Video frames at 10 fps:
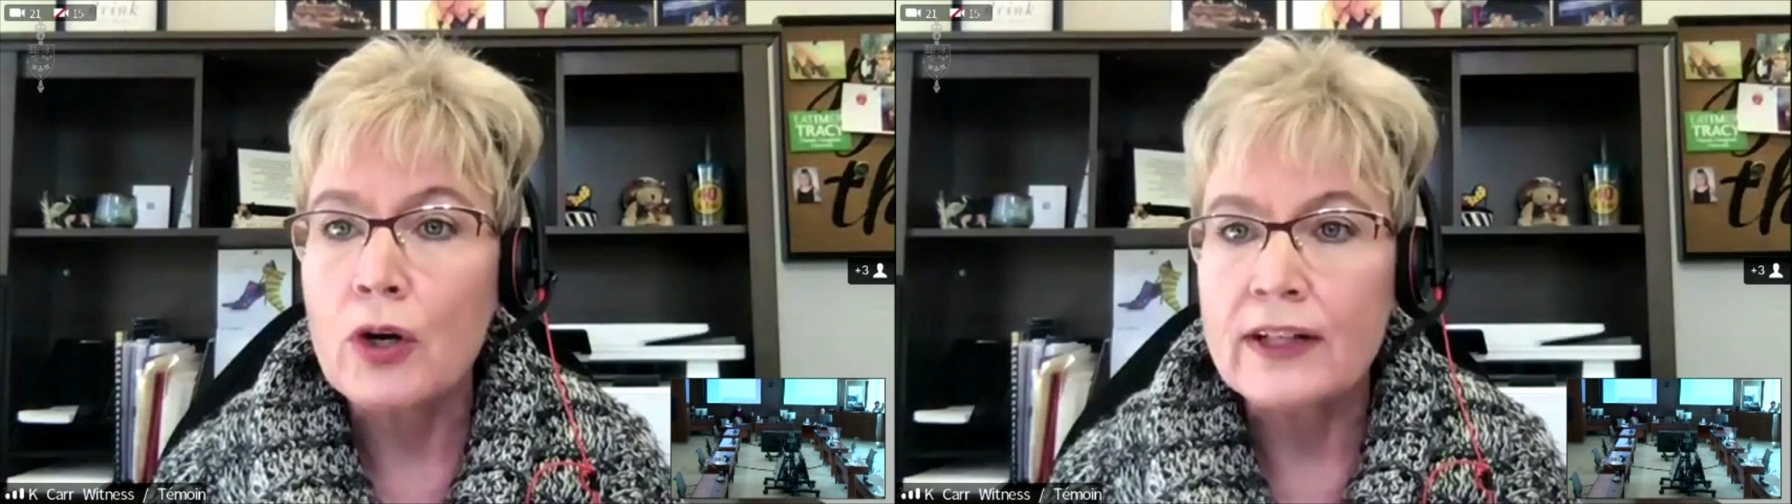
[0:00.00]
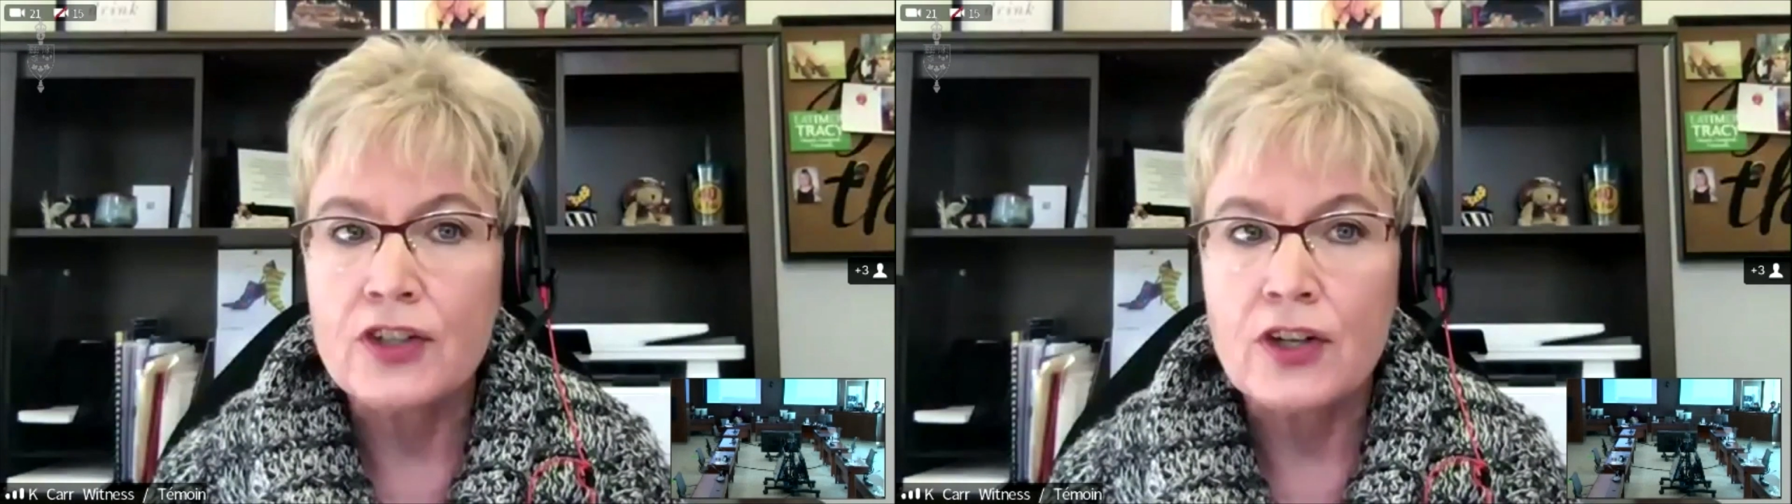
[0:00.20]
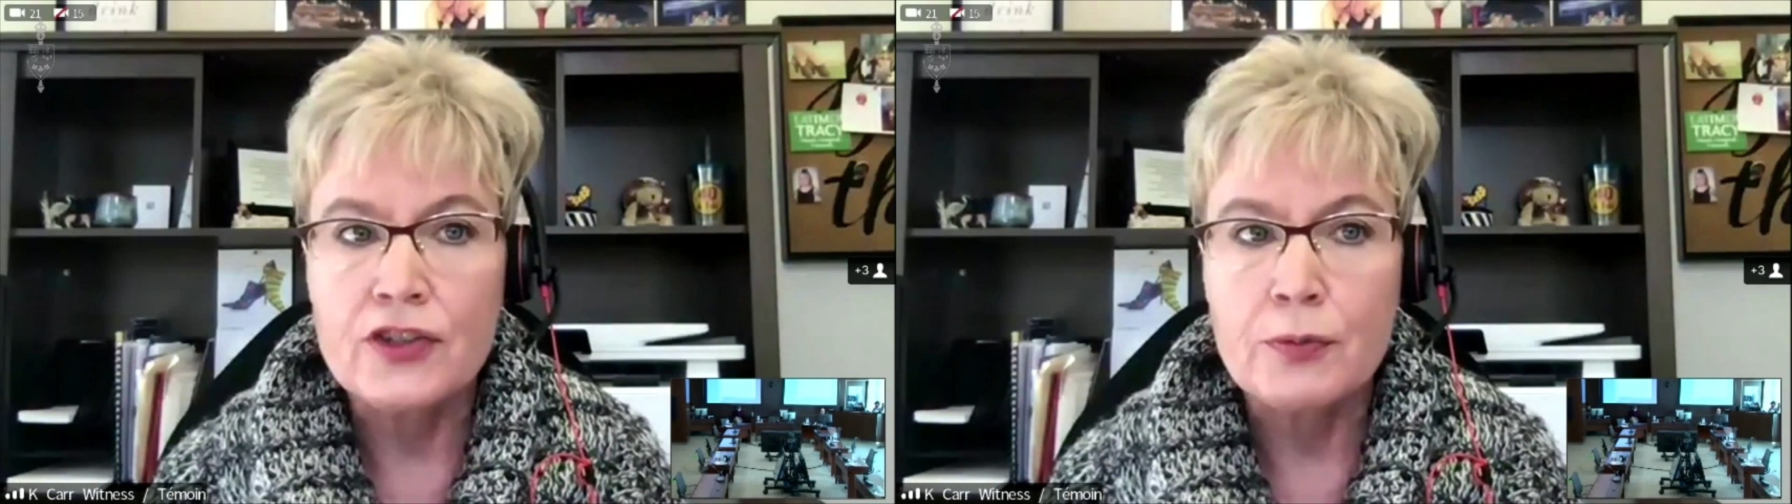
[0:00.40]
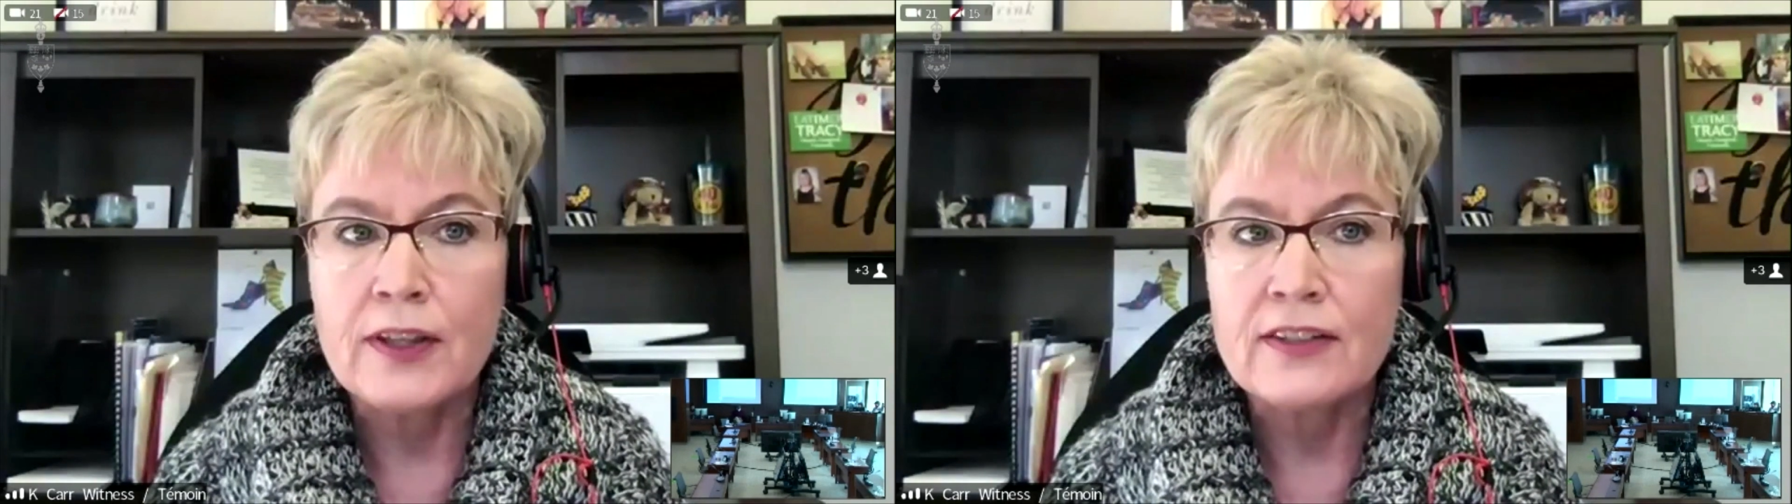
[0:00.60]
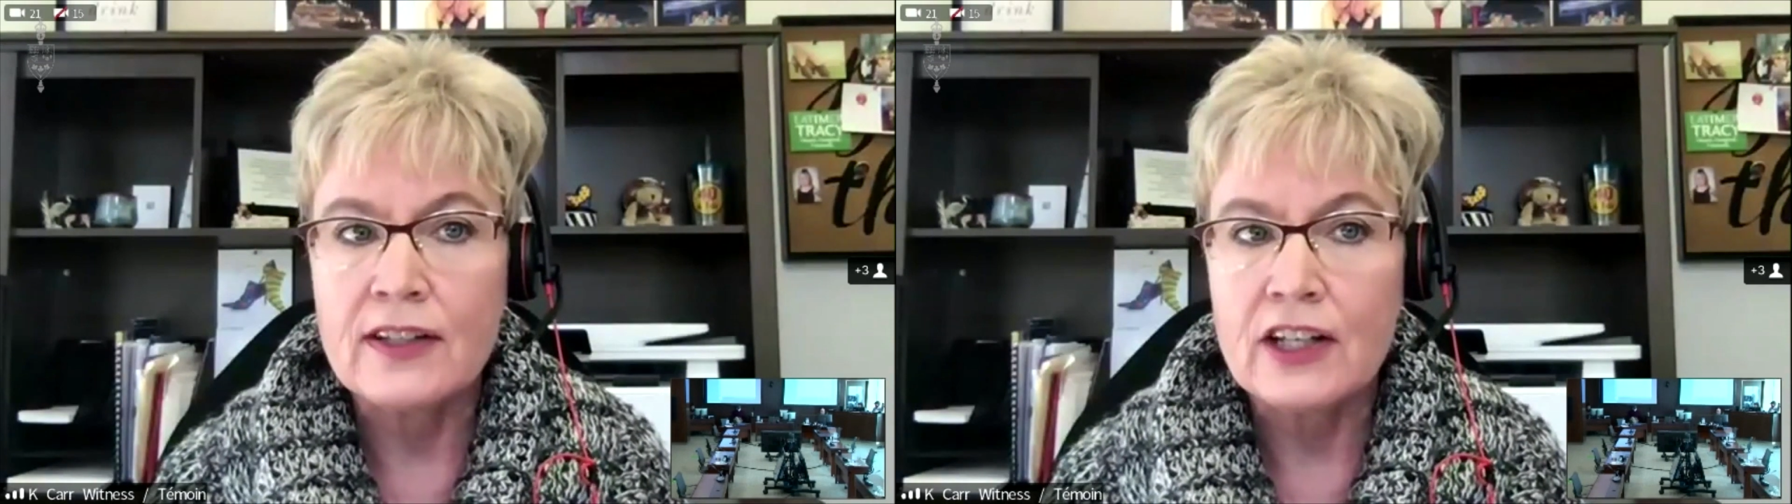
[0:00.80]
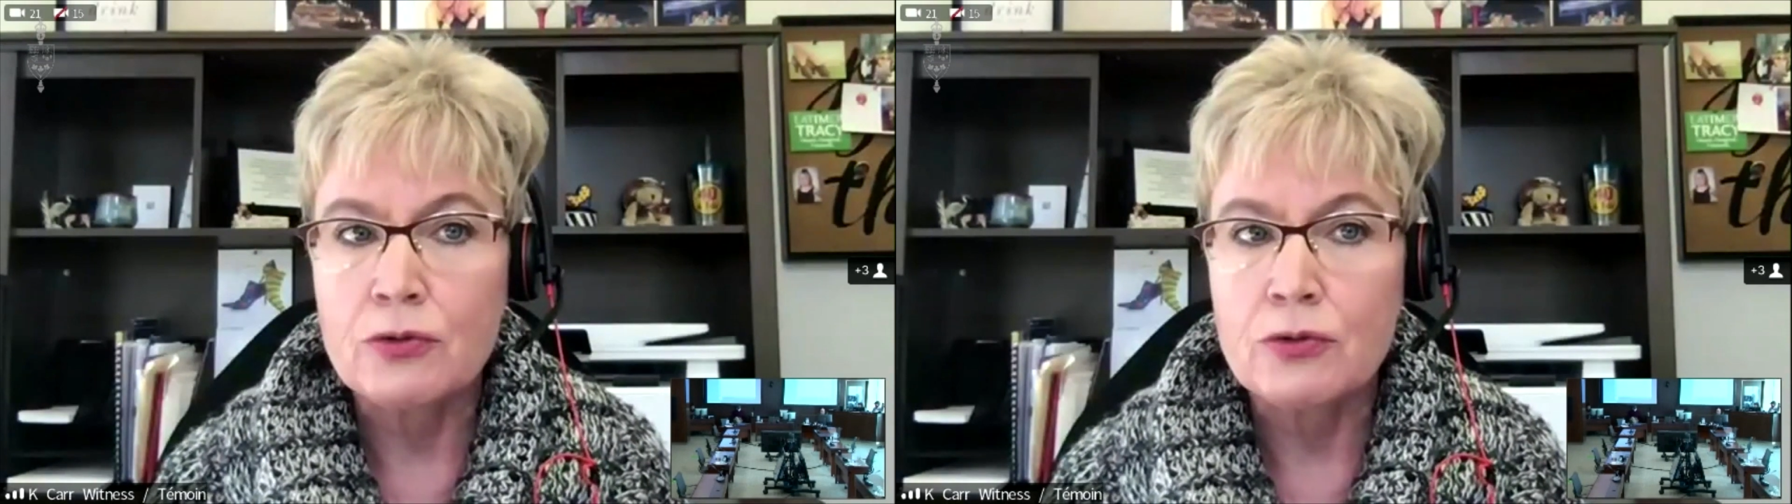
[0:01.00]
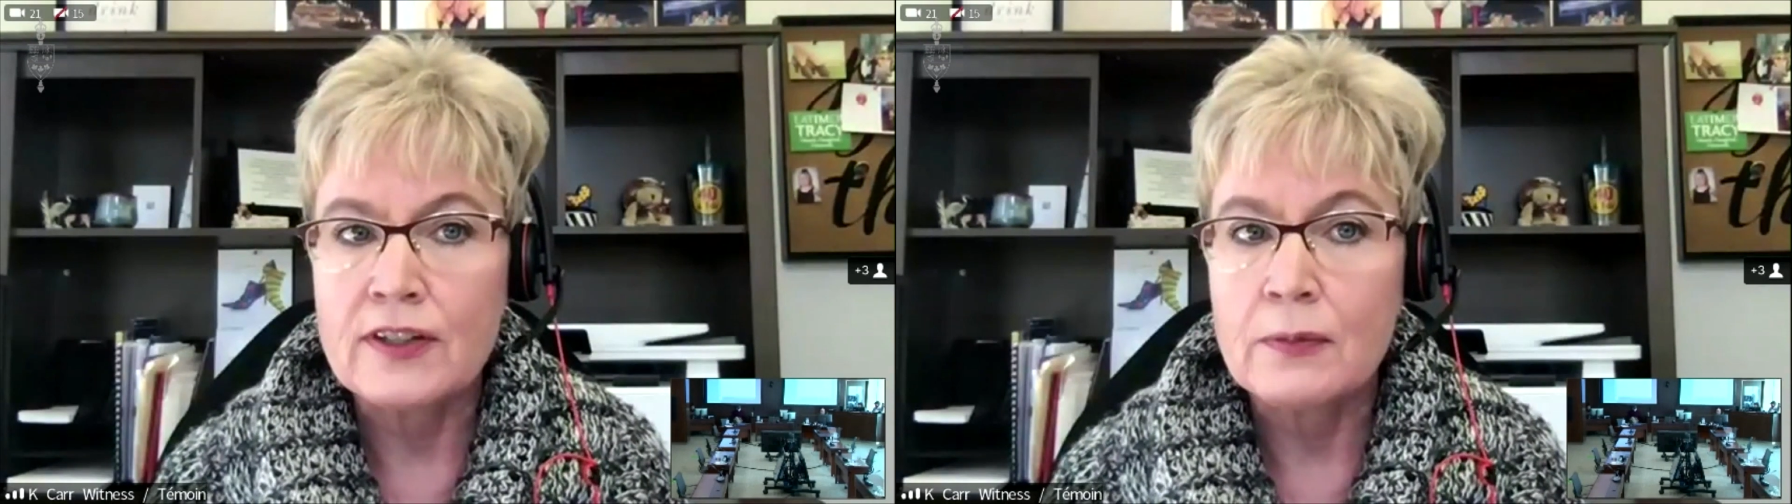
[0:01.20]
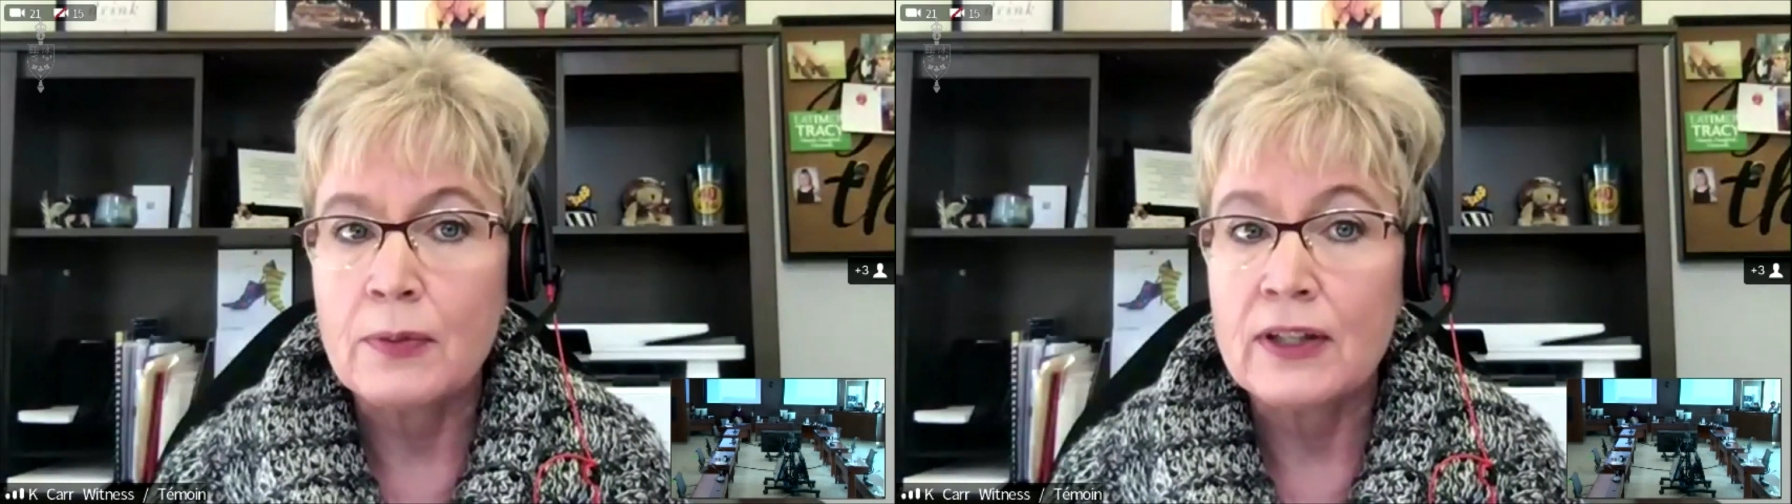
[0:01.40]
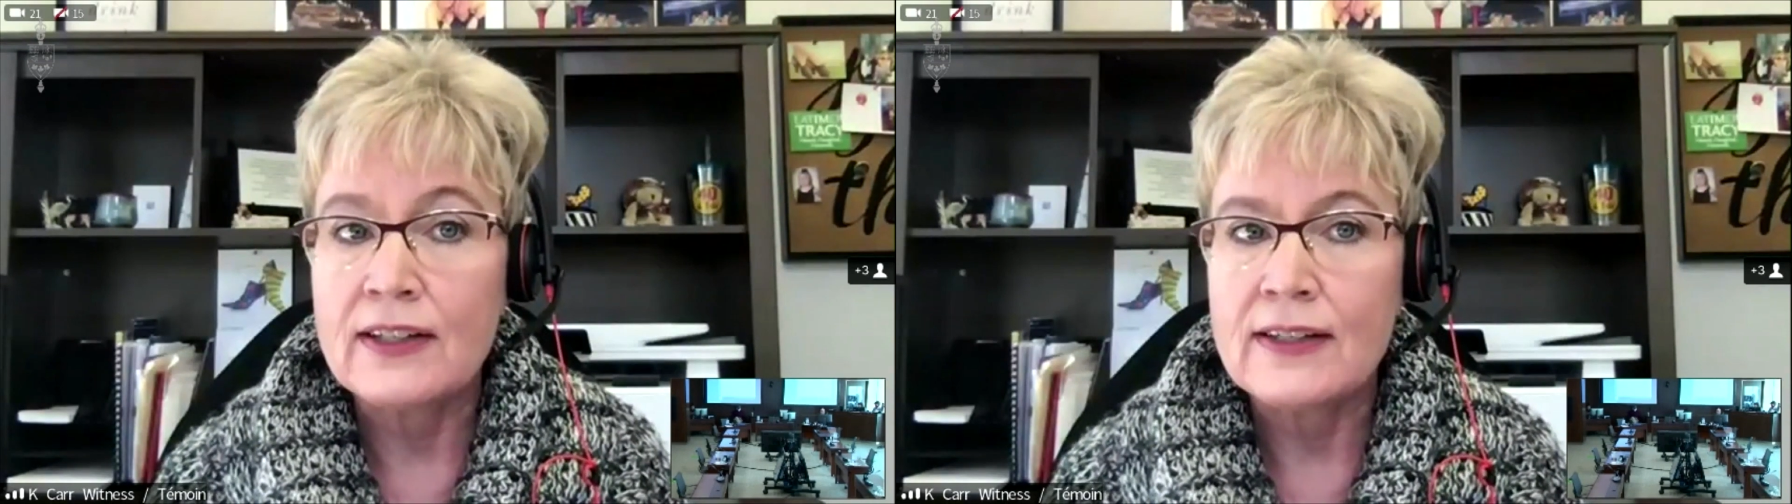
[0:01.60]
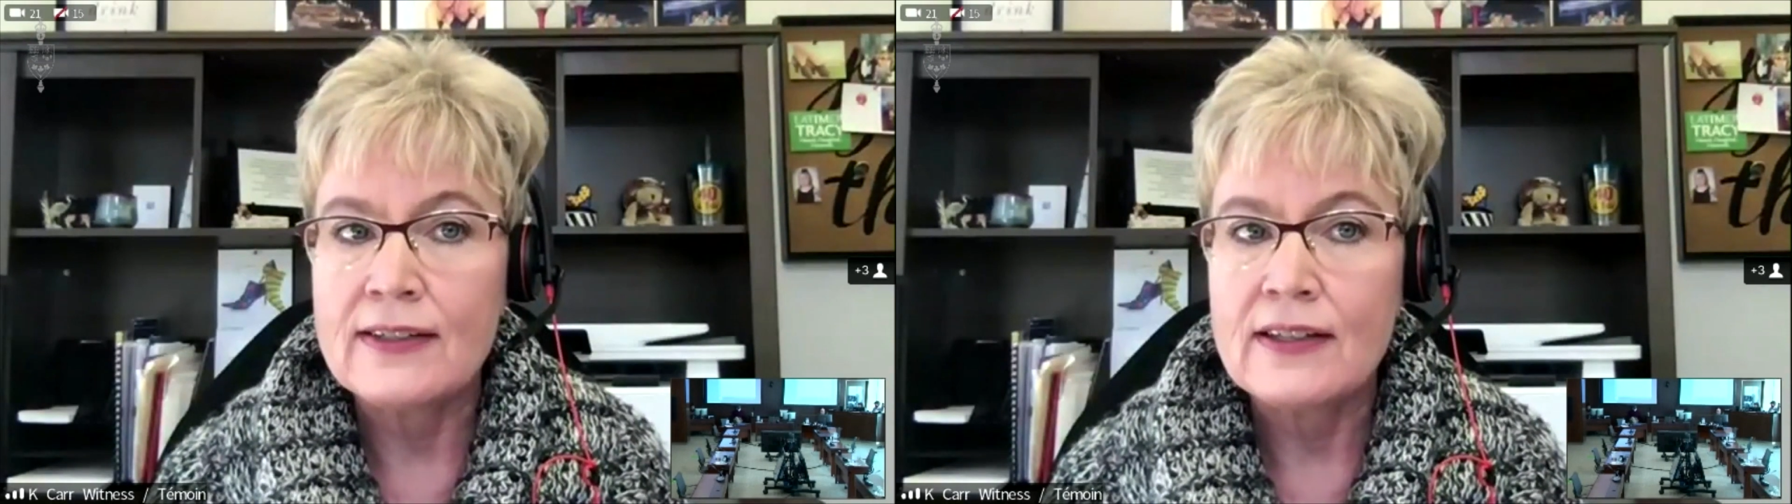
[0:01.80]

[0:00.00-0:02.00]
of adults with intellectual disabilities.